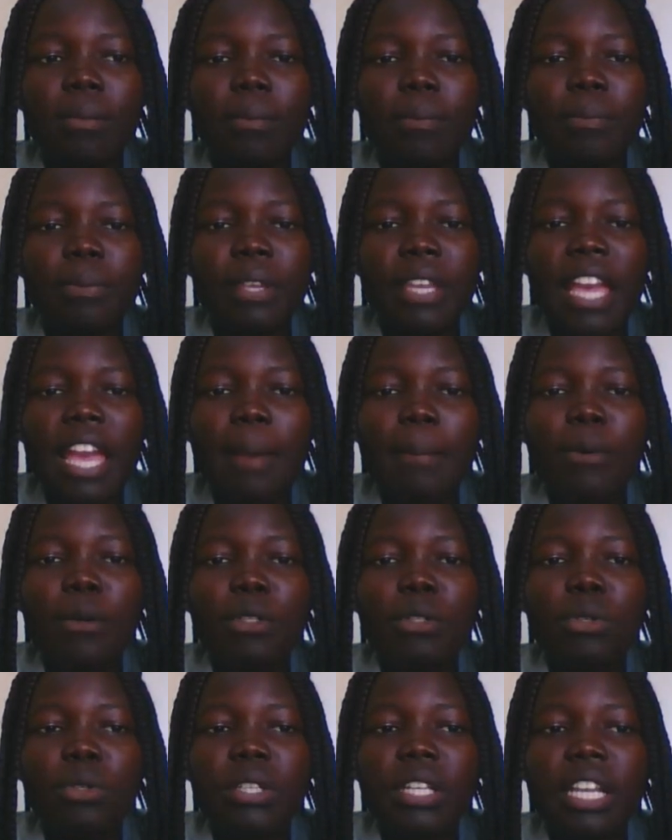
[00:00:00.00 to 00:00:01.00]
be able
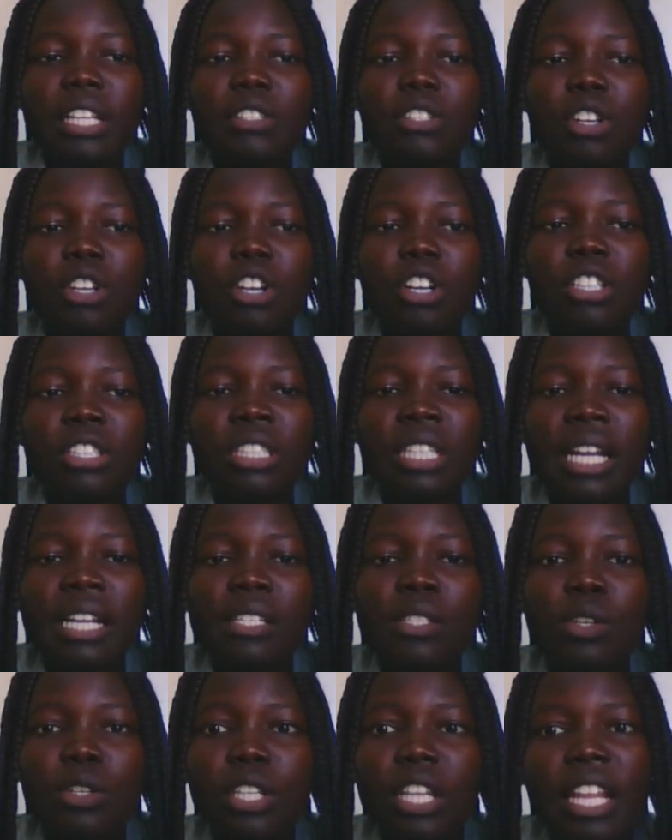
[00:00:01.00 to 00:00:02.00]
to get your
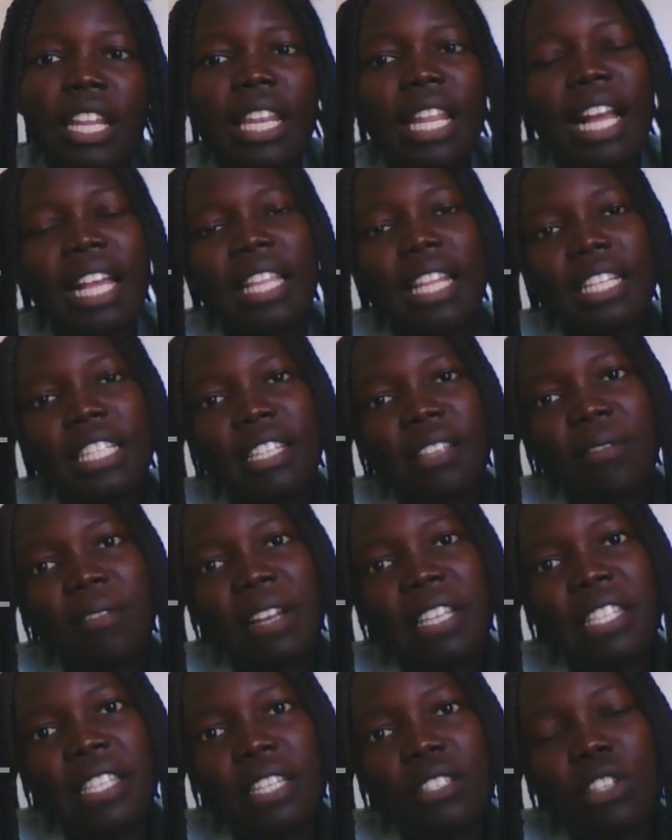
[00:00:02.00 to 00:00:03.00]
contacts on any other
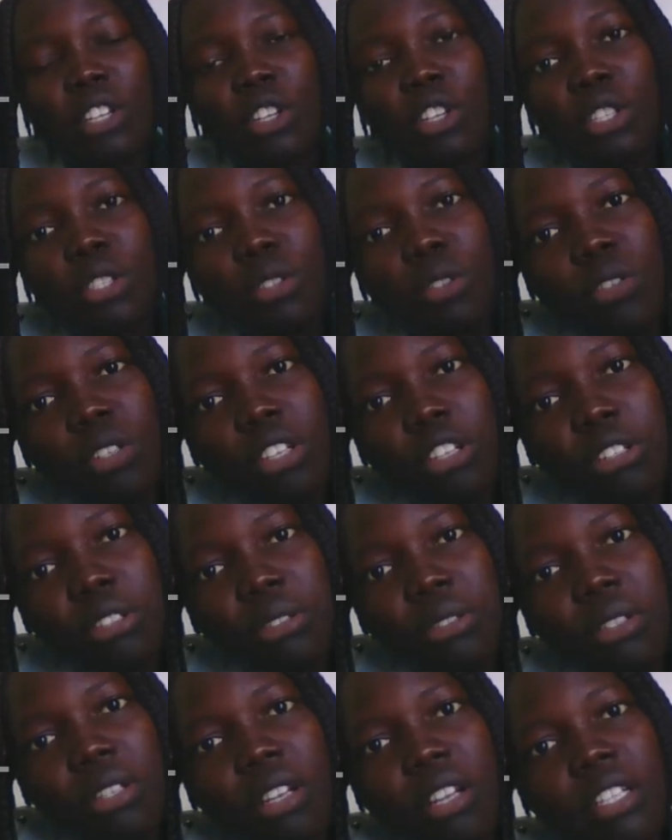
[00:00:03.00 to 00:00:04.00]
device that you're going to
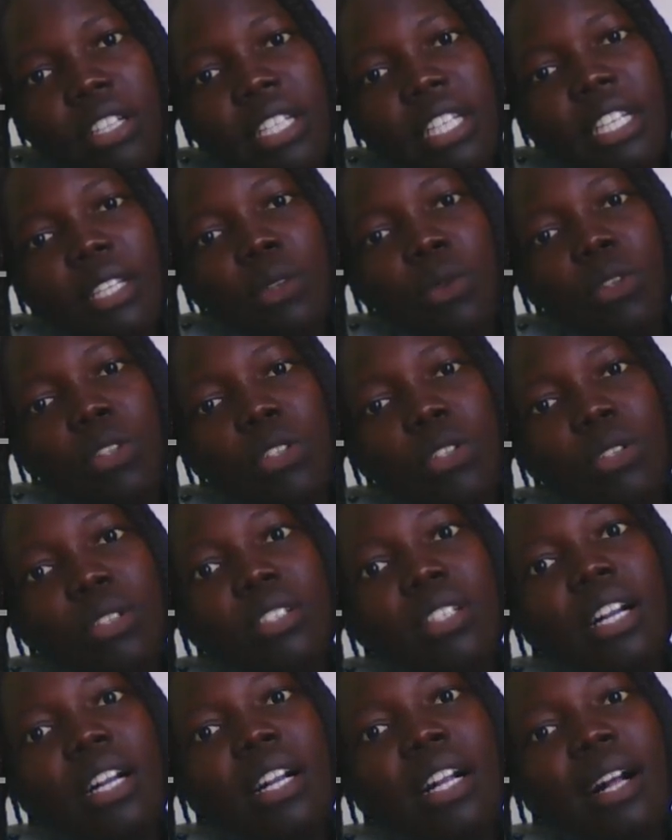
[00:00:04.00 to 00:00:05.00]
log in
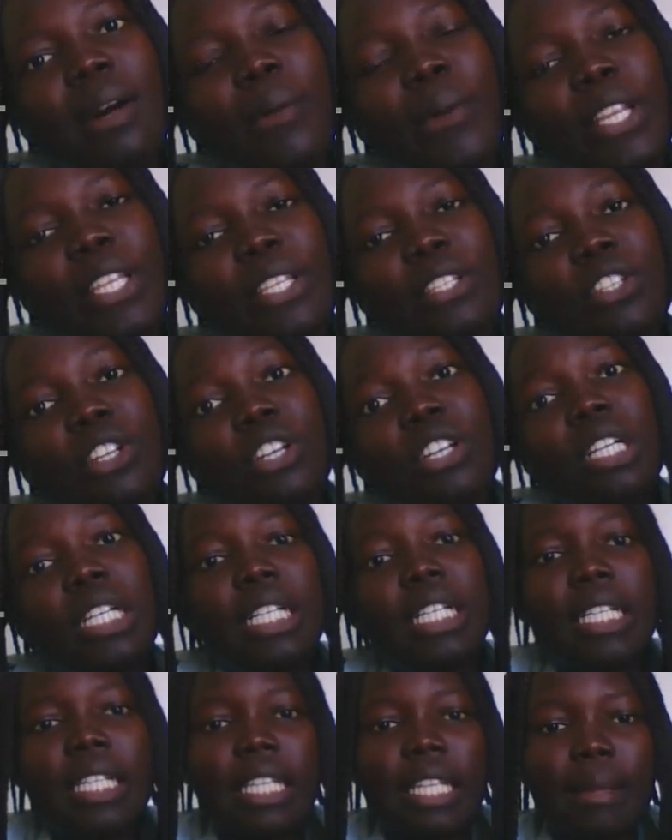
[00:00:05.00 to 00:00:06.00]
with your
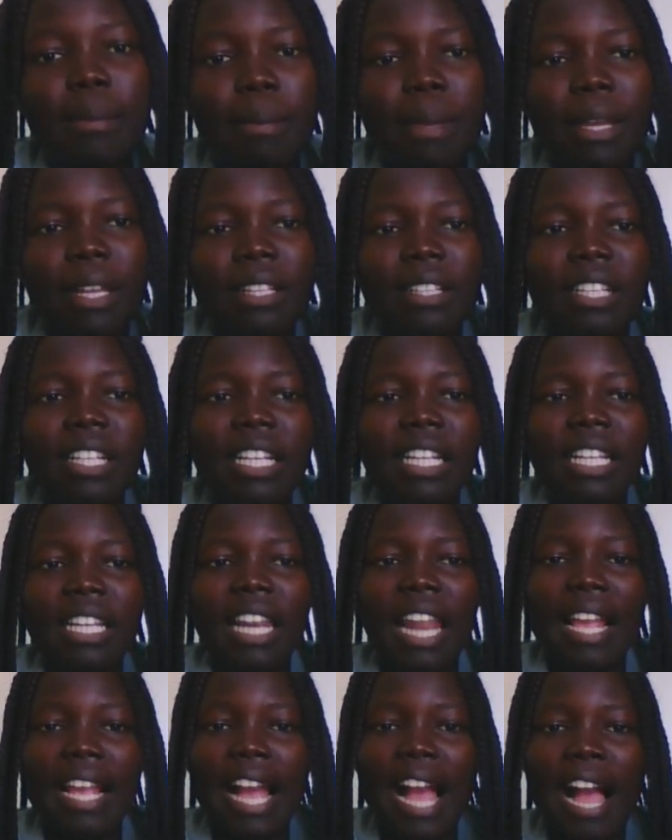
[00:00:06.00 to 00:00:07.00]
email.
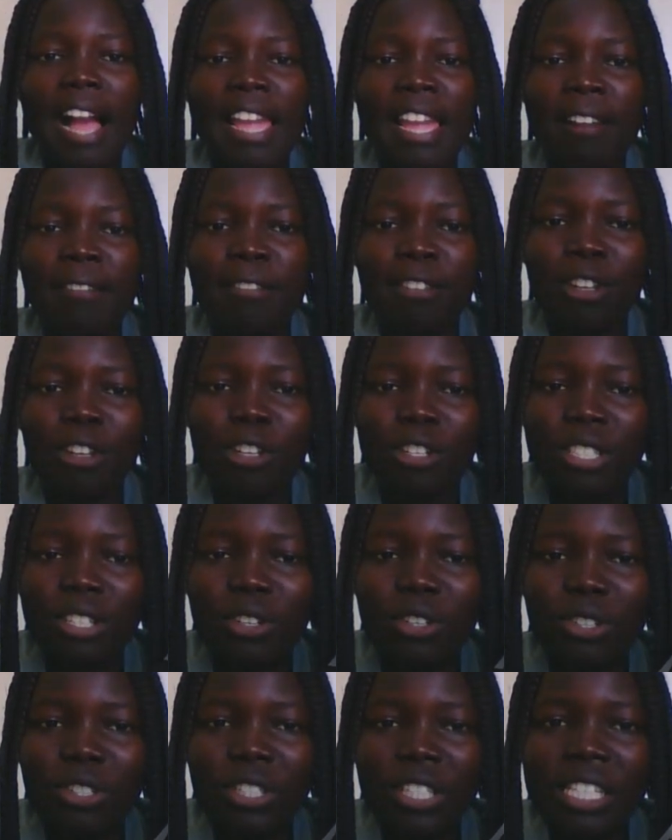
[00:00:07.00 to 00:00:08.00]
Like I have logged
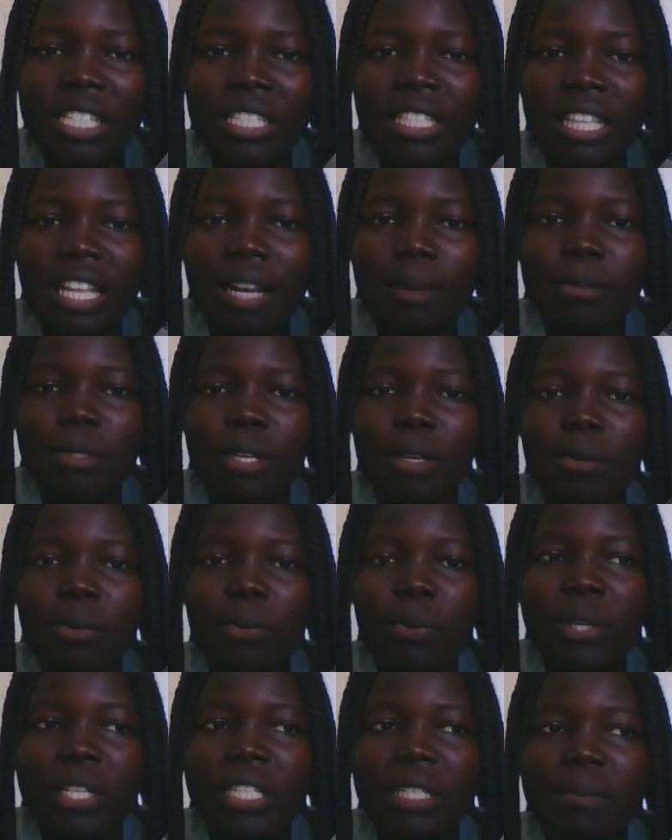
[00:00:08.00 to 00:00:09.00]
on this
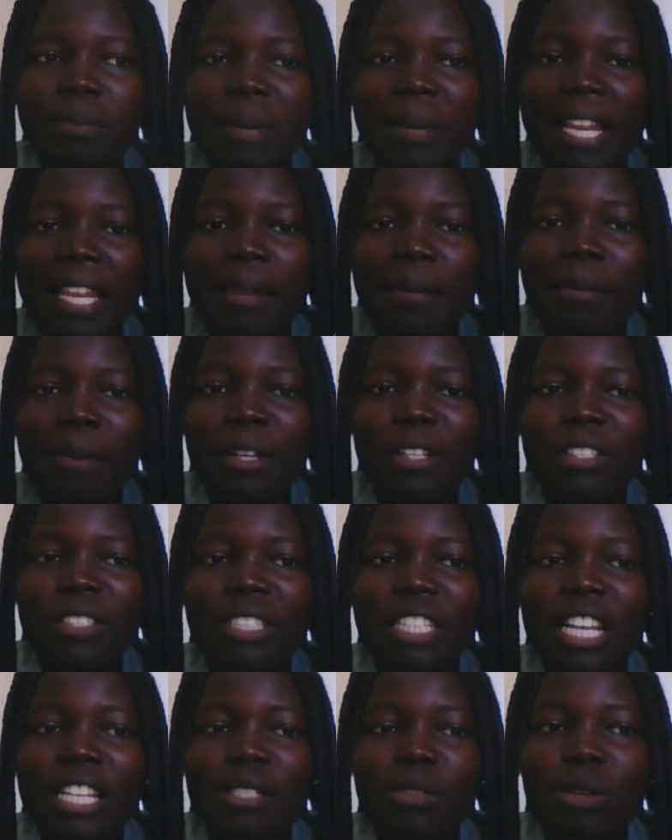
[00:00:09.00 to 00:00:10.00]
laptop with my email,
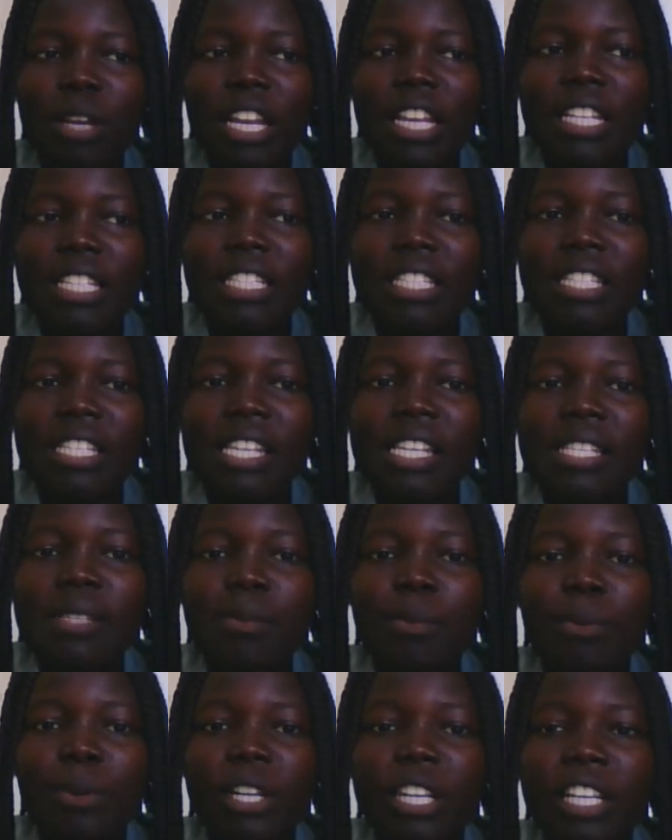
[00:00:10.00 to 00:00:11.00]
that's why it is
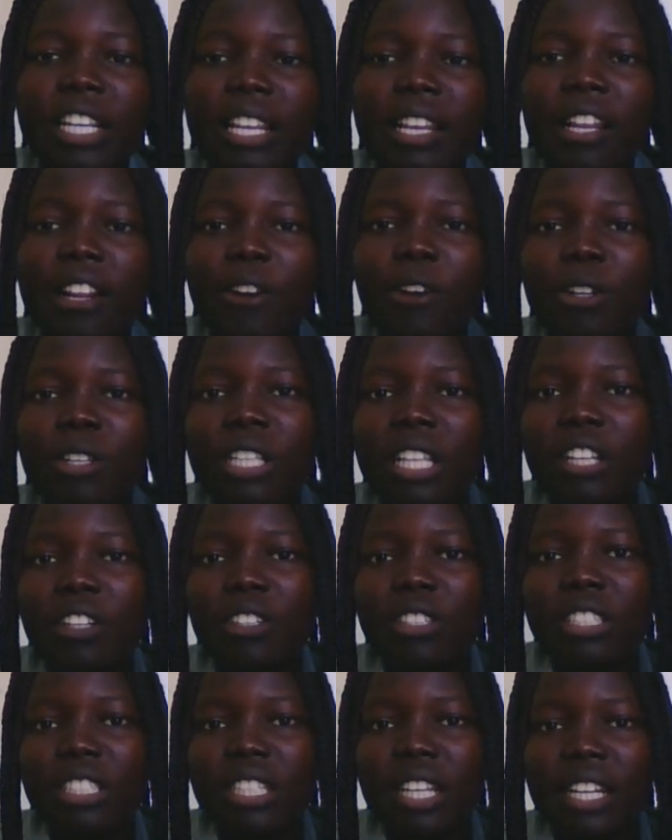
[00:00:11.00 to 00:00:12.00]
bringing all the
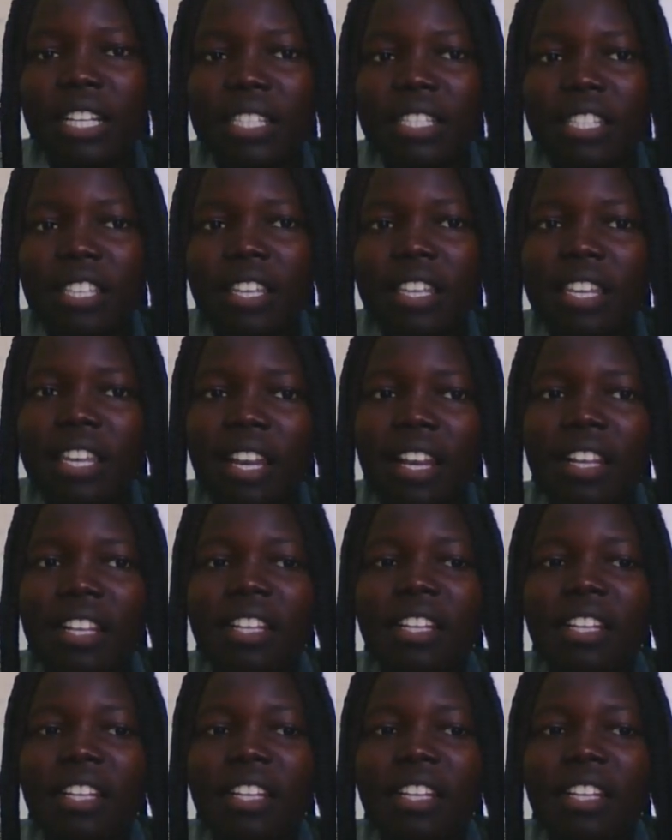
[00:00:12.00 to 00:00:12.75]
contacts here.